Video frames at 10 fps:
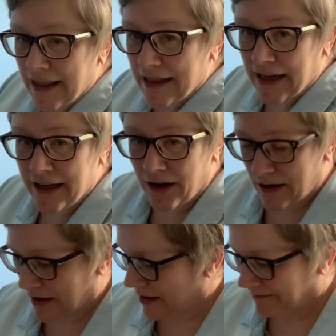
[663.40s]
they
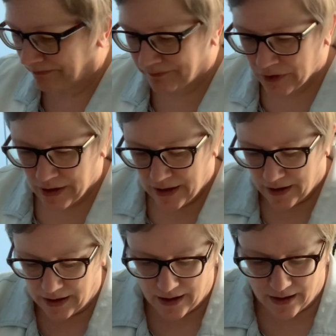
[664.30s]
are
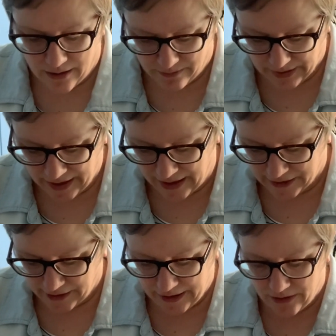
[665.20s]

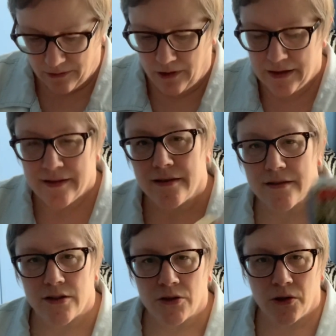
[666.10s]
Kathleen Norris's
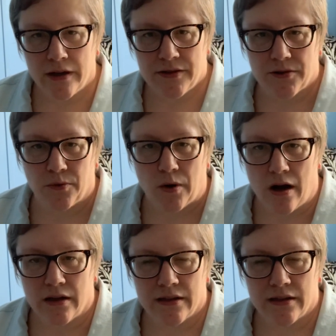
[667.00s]
The Cloister Walk.